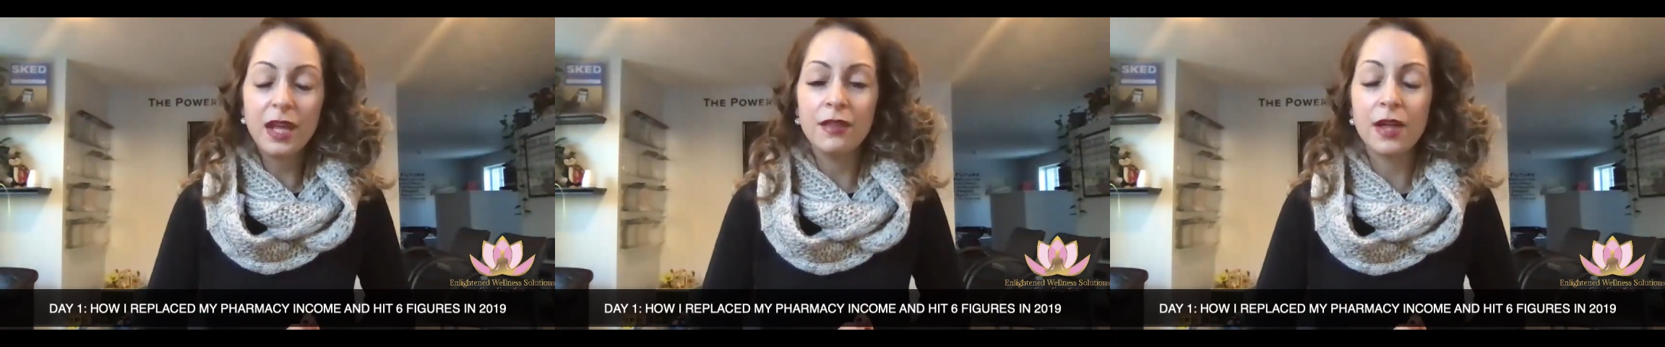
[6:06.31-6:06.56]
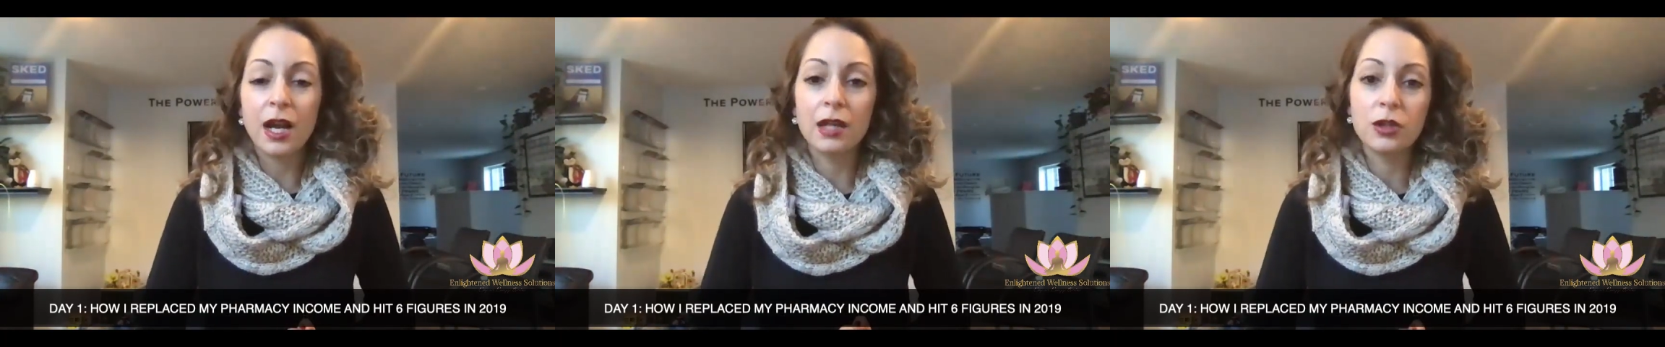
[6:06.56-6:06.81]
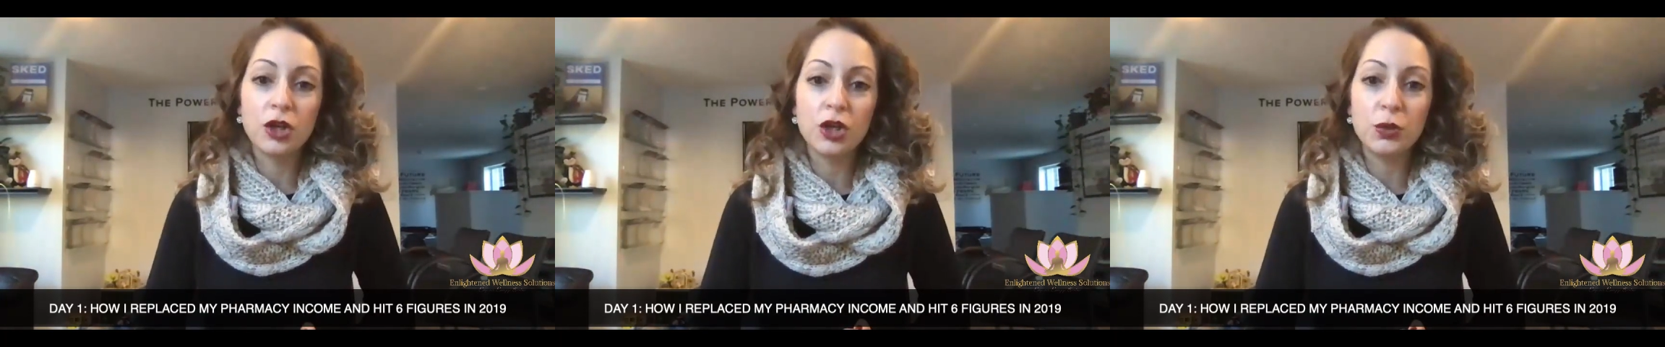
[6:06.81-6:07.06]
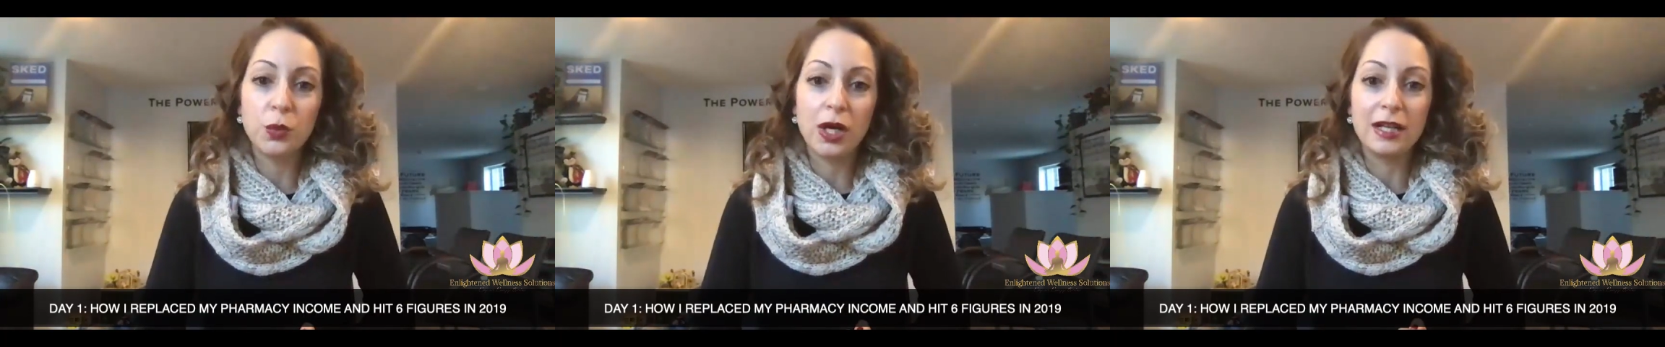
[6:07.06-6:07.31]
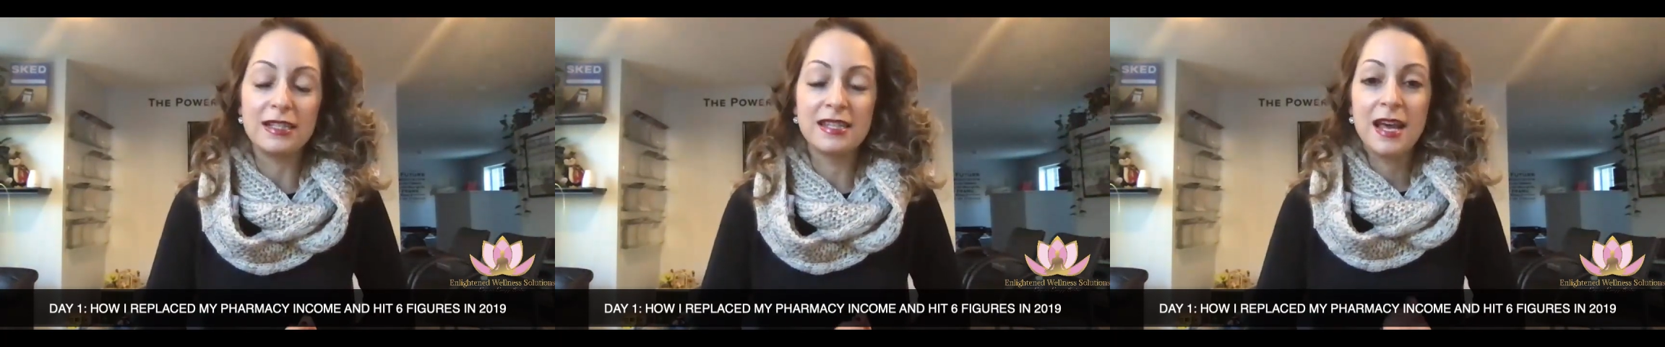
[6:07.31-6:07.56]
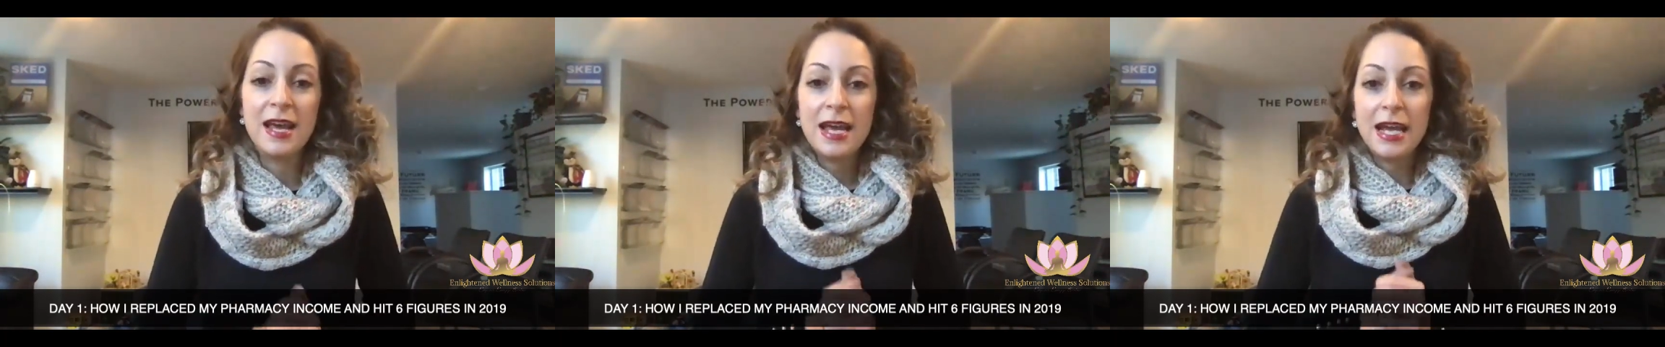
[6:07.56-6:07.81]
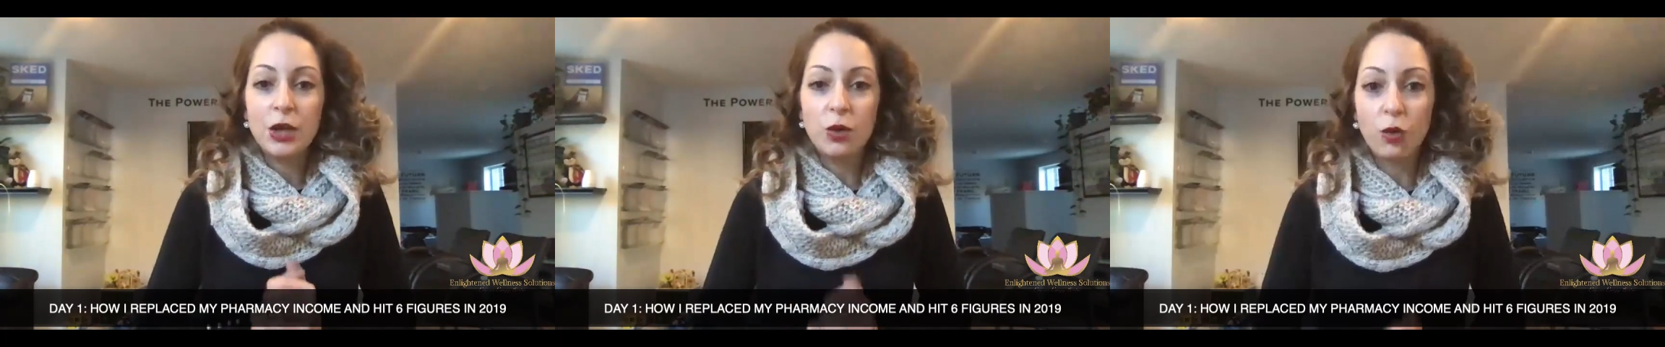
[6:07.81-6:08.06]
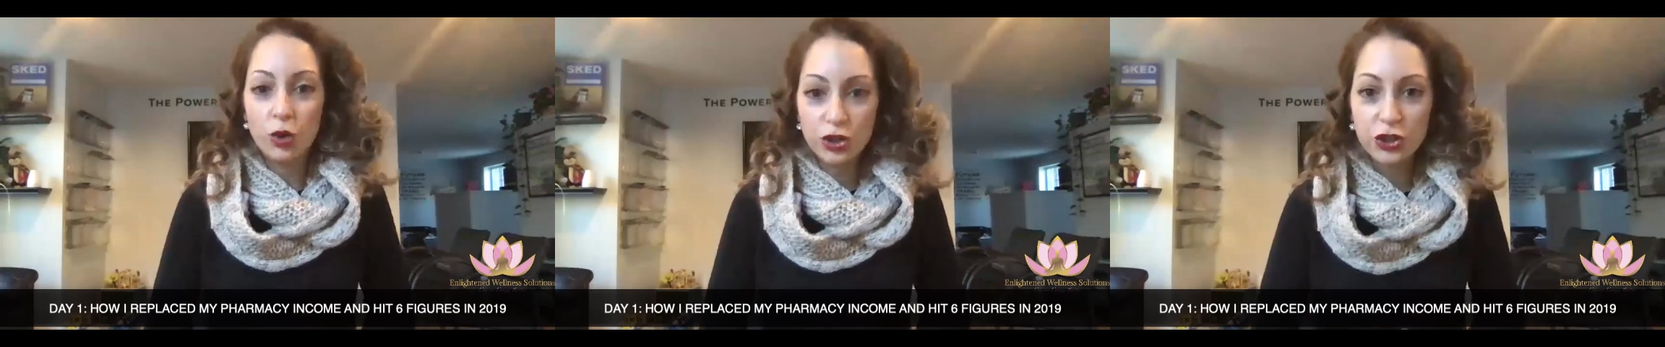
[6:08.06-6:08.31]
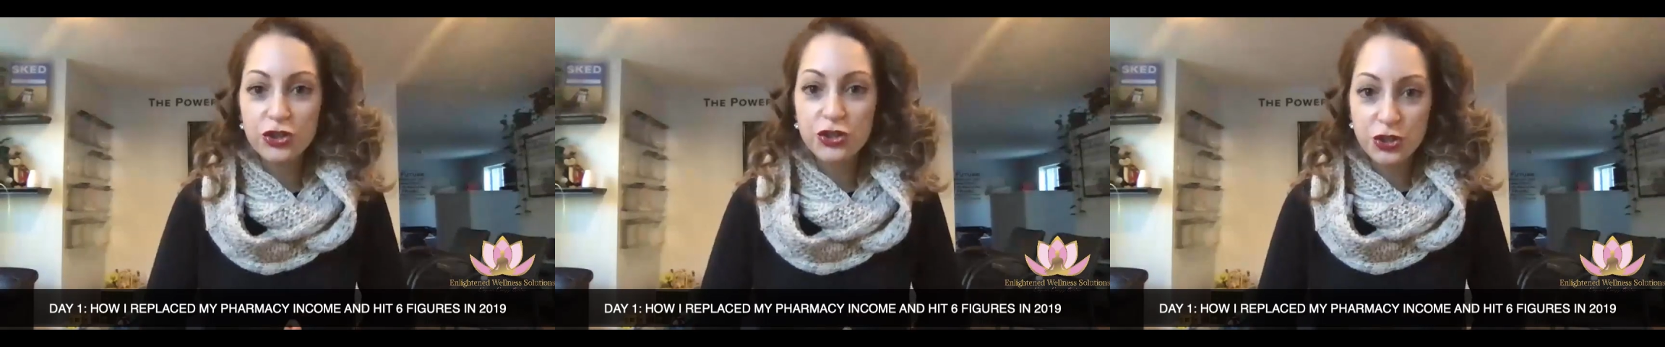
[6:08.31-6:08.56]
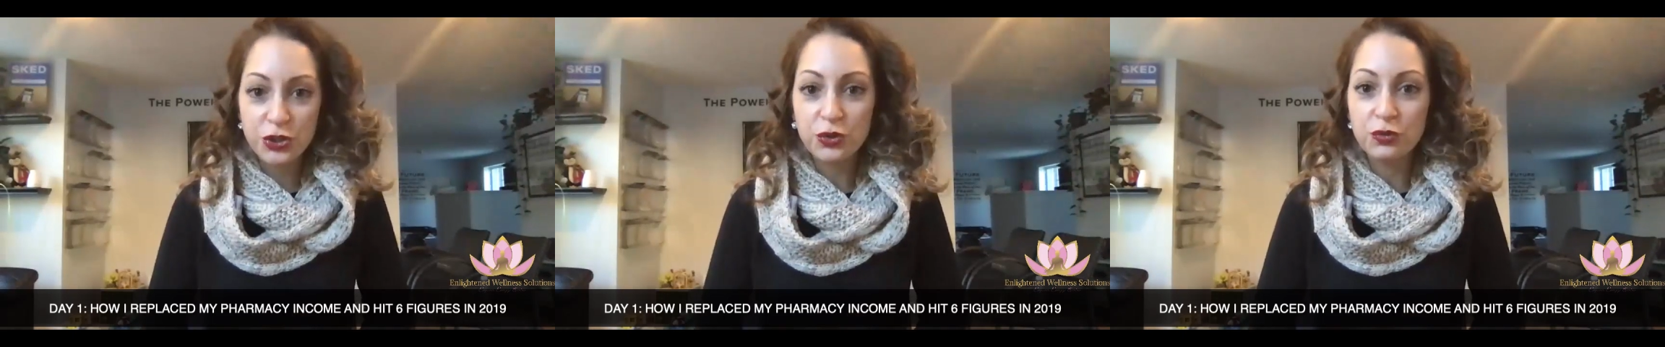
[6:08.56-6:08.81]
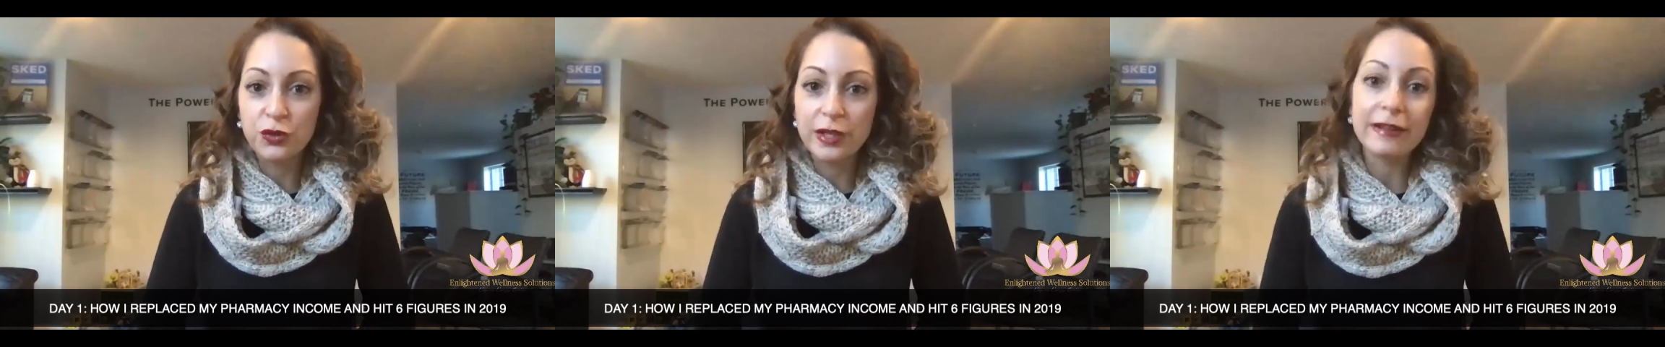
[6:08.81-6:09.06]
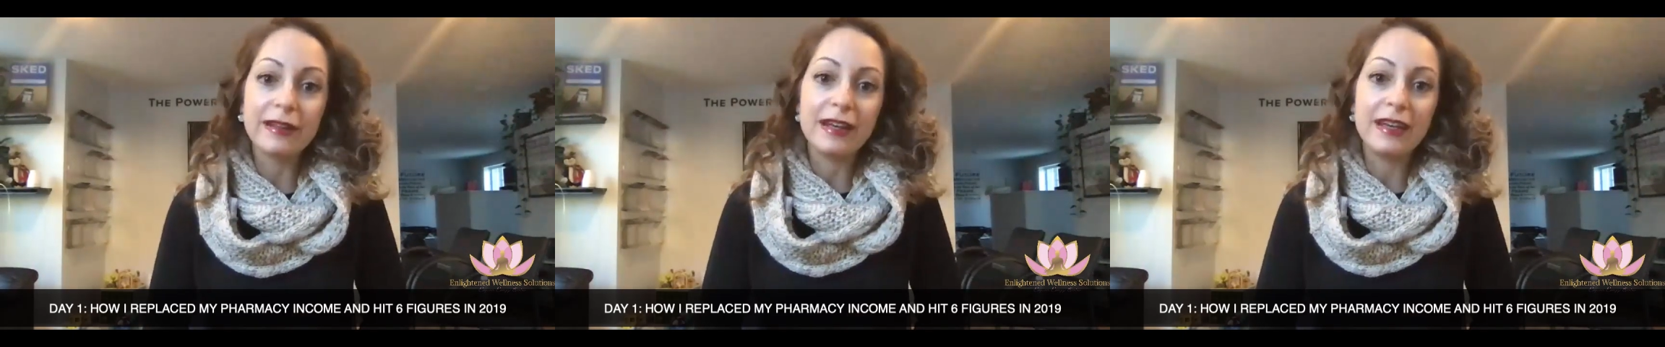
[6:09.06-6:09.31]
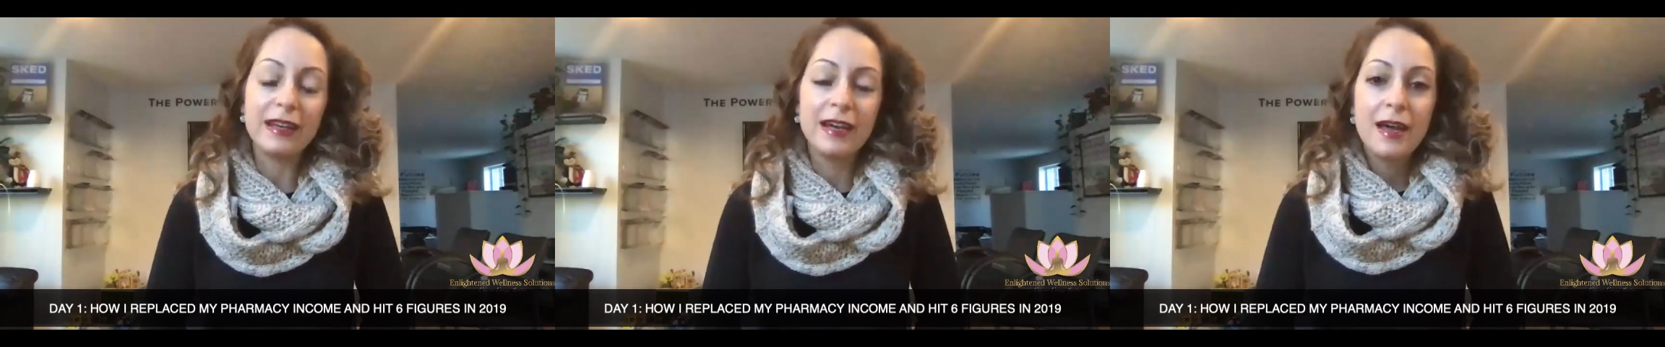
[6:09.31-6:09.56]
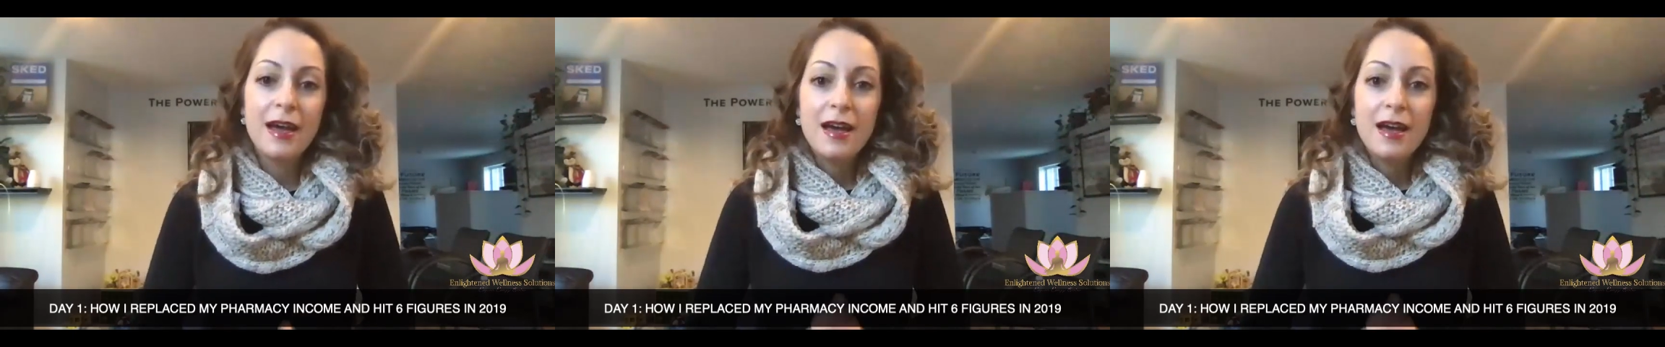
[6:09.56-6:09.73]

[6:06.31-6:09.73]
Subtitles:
that I learned was, in order to really